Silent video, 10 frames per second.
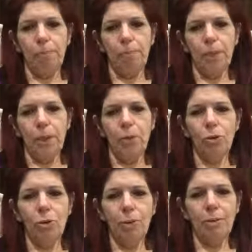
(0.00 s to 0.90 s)

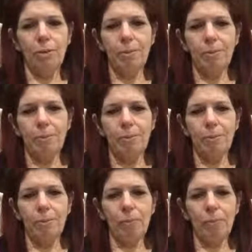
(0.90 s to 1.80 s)
Joyce,
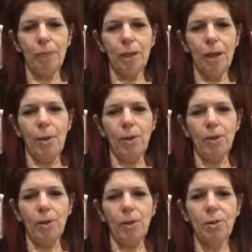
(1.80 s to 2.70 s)
I always
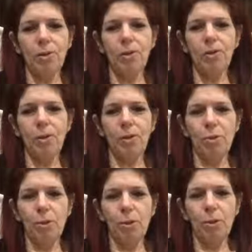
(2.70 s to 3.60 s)
felt I was
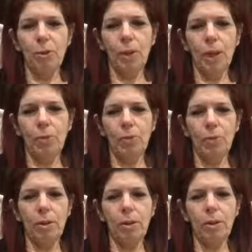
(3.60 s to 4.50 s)
invisible when I was
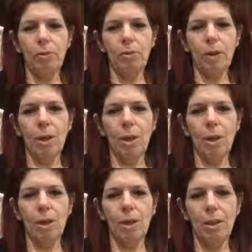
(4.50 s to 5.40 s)
with you,
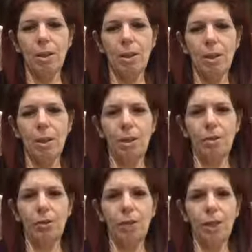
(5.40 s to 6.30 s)
and
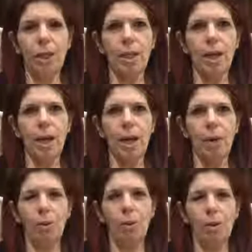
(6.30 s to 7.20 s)
it's funny how